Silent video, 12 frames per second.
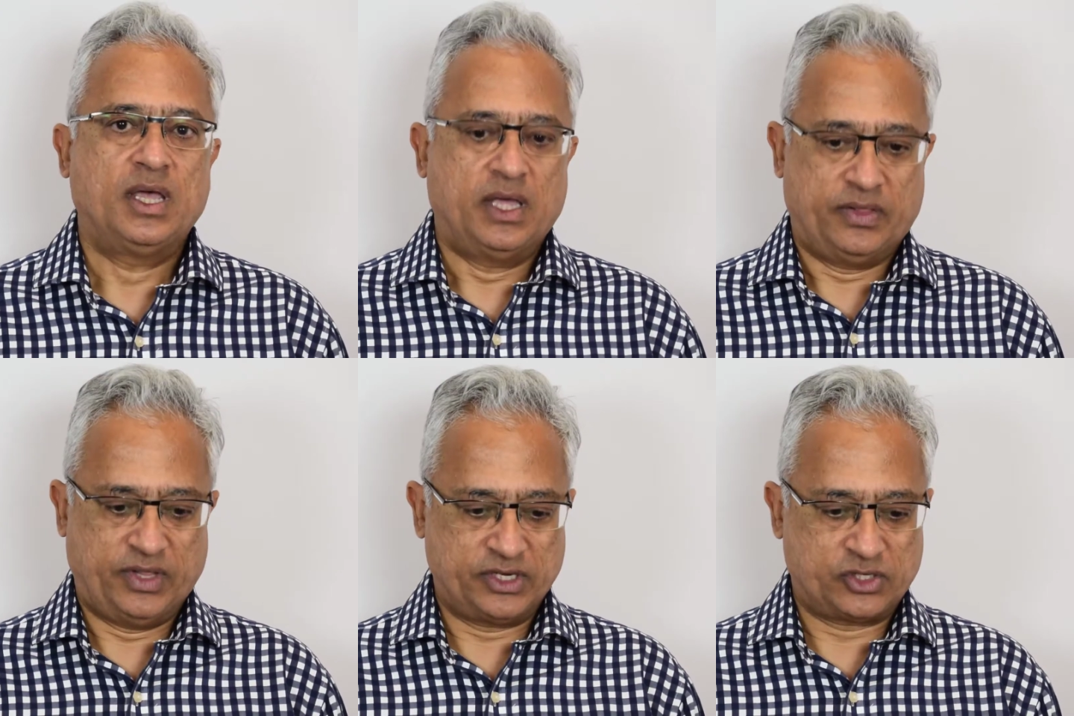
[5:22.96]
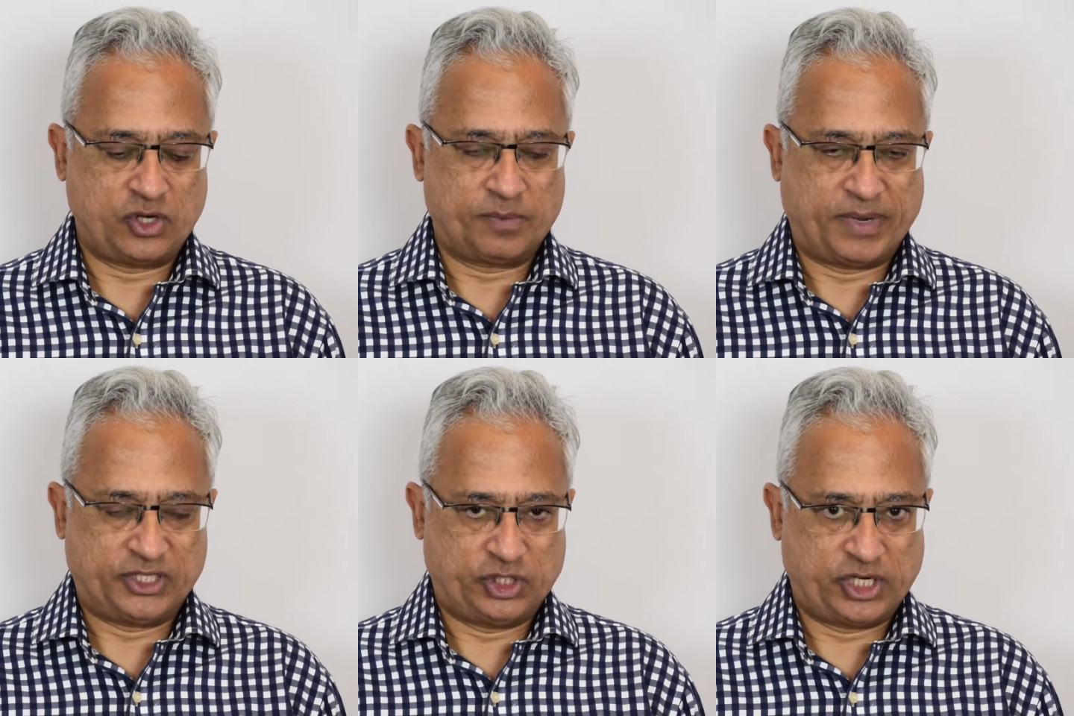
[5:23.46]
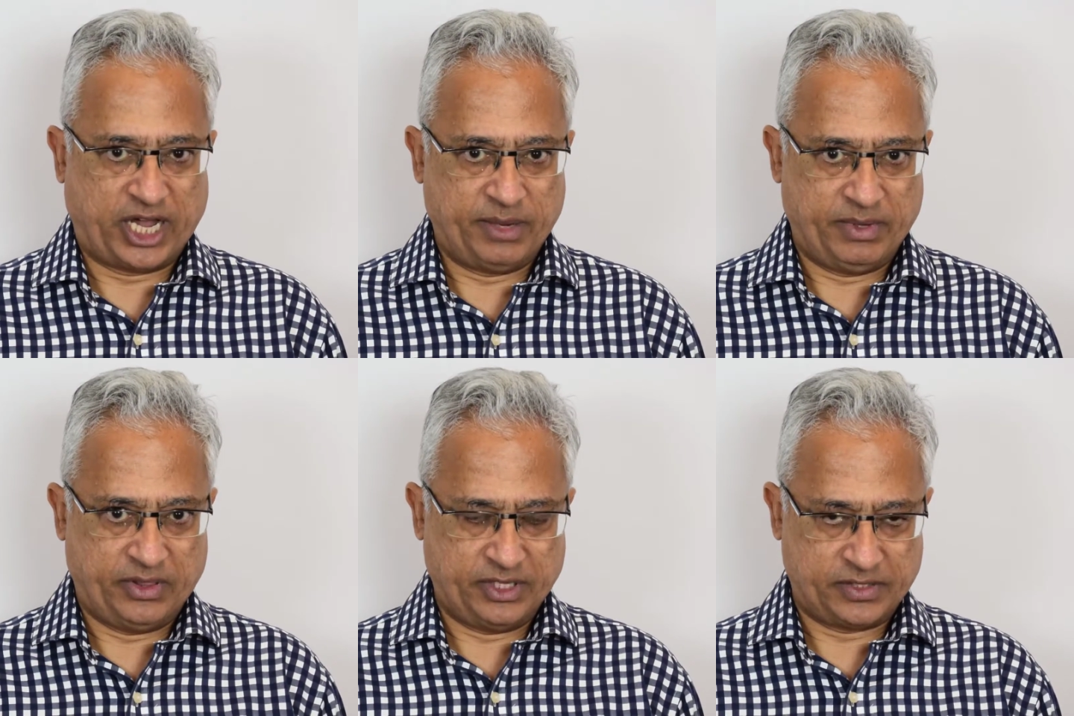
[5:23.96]
There's not much time
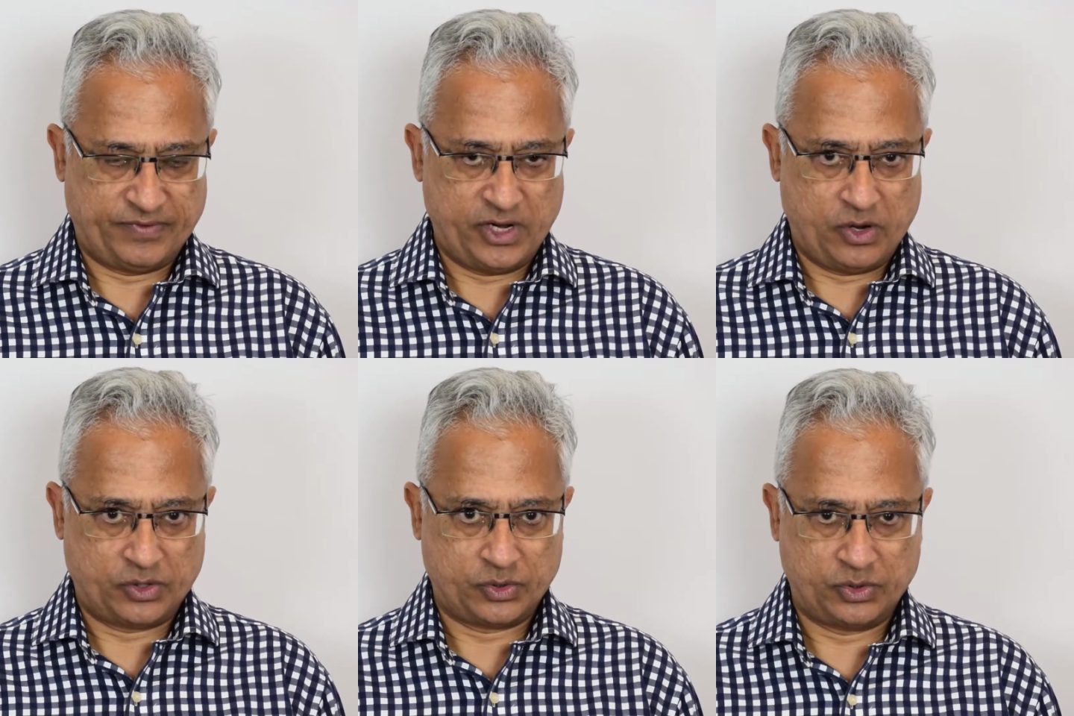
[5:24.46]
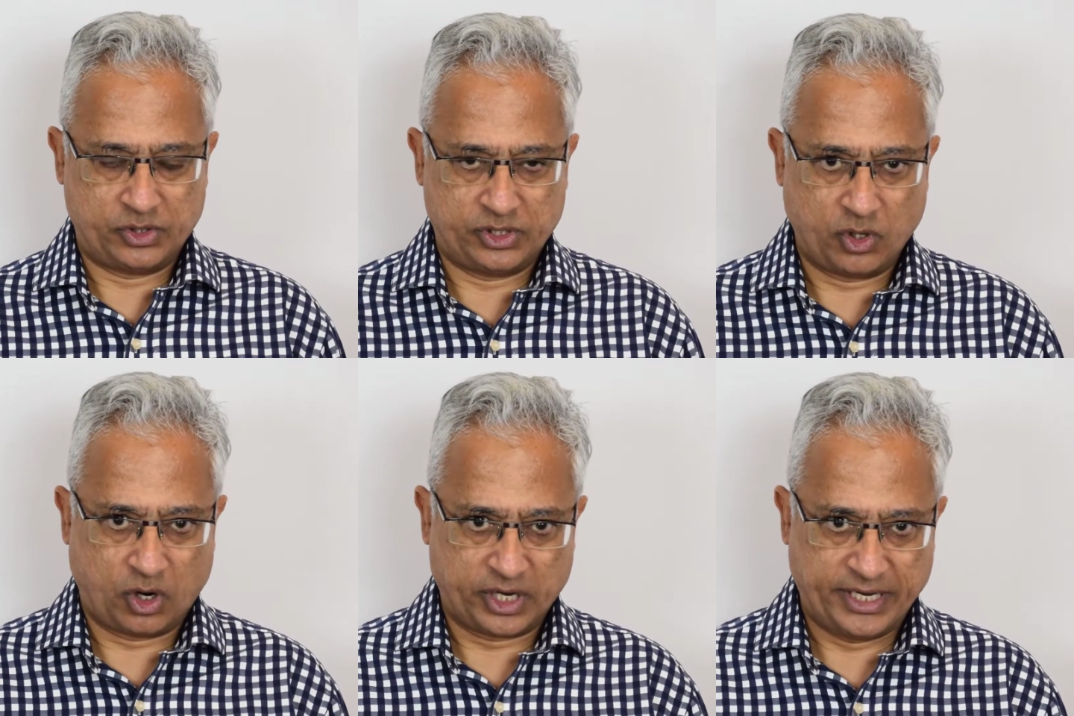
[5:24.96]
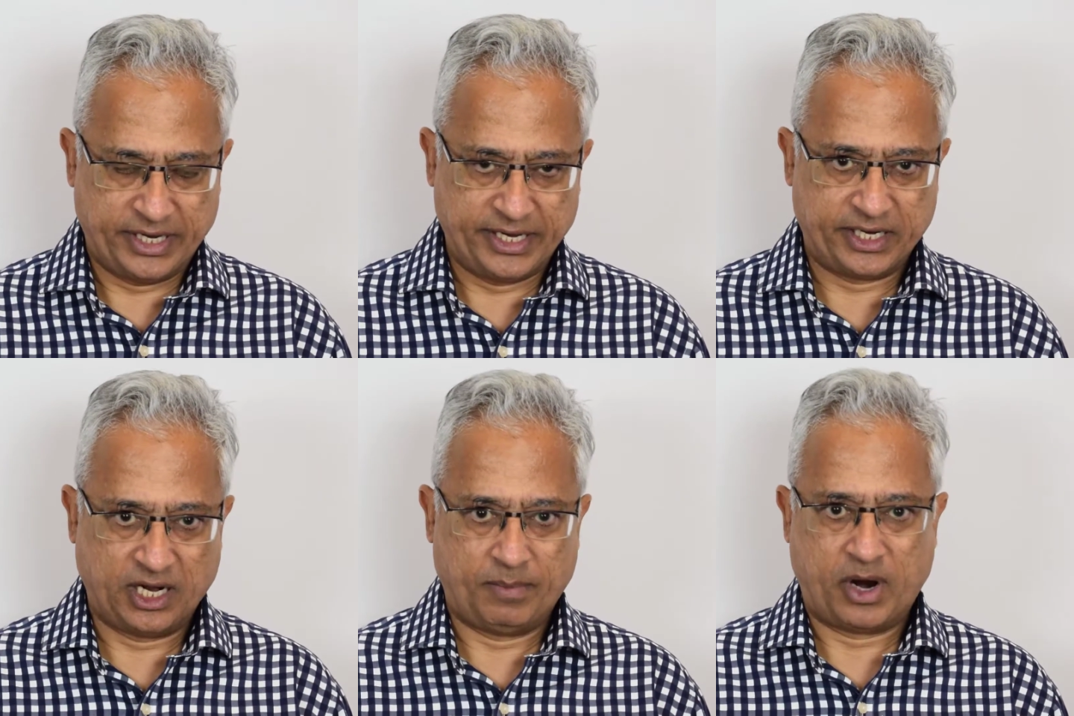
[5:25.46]
in this video to talk in
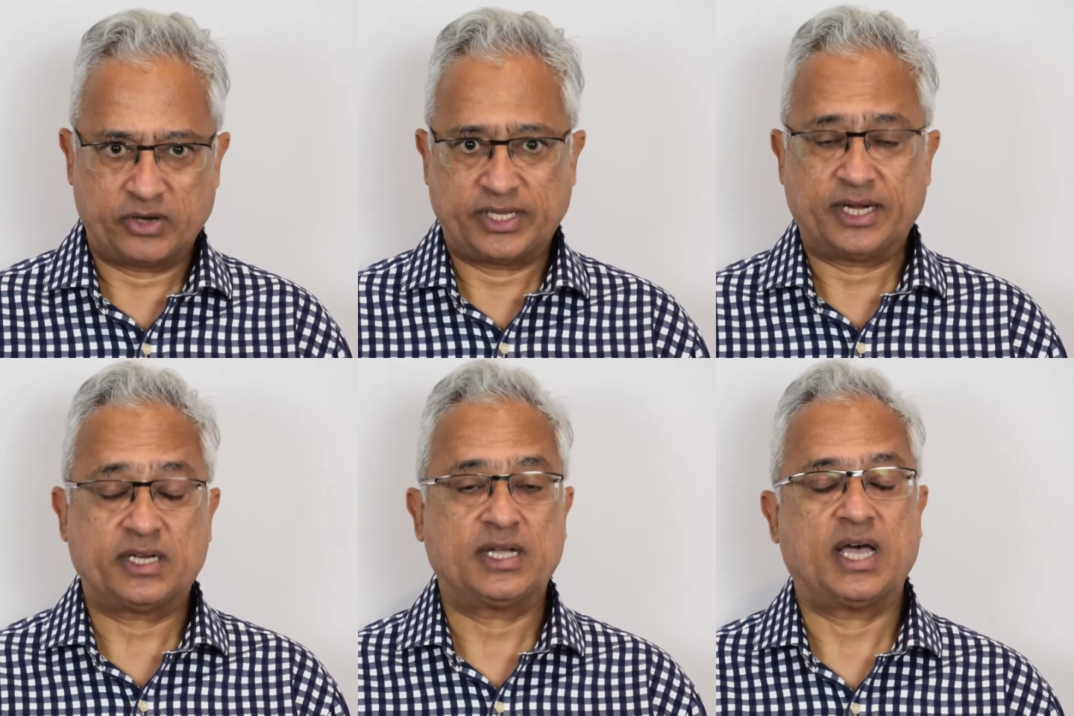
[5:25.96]
detail about that.